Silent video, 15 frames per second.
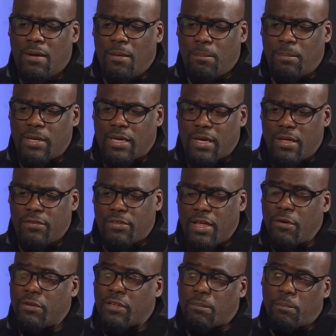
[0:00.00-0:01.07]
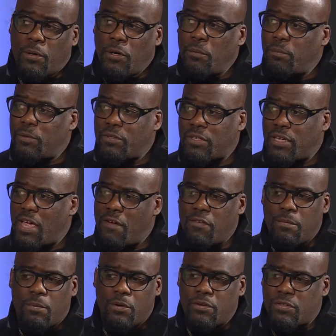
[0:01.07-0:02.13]
because there is a purpose every
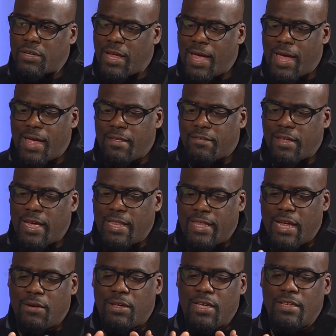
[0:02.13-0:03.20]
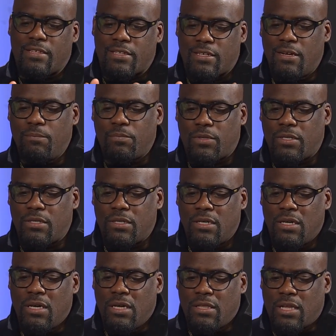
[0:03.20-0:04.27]
person has. And there is something
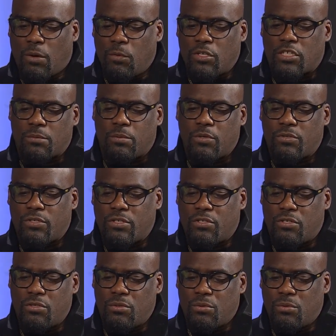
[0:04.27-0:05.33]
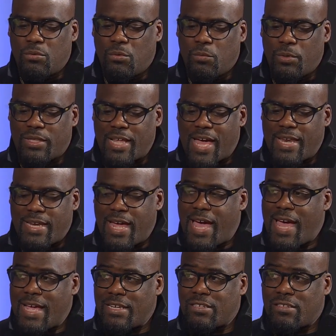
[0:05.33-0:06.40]
that we're supposed to do with that
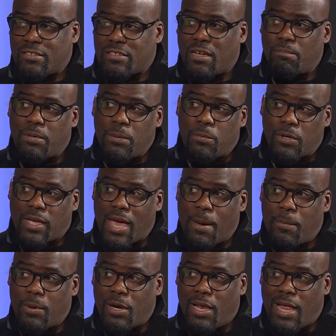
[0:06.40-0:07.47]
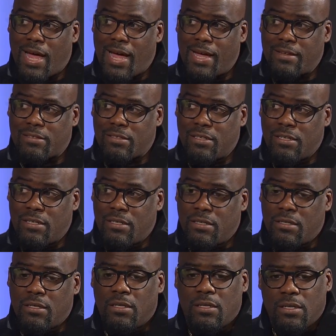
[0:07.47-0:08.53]
dash. Some people capitalize
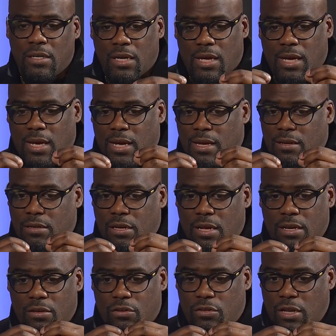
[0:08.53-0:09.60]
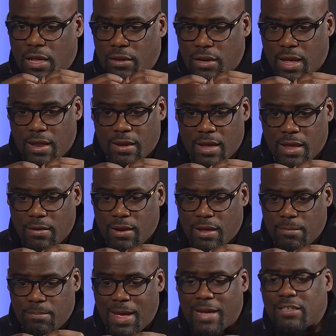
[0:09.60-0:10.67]
and
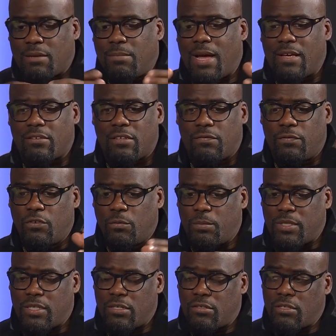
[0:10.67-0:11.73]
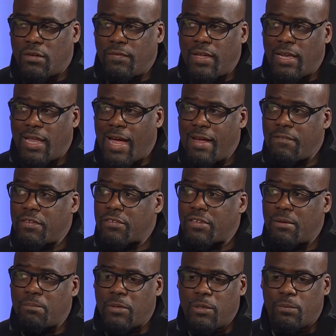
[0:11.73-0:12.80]
maximize the full potential of their life, and
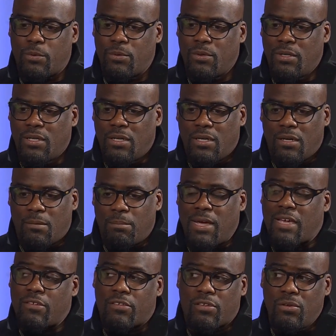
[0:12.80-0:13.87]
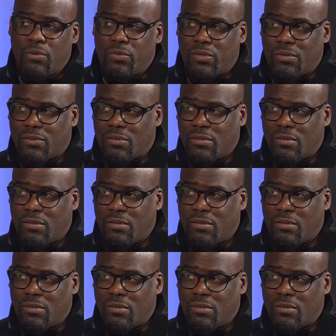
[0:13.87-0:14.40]
some people make excuses.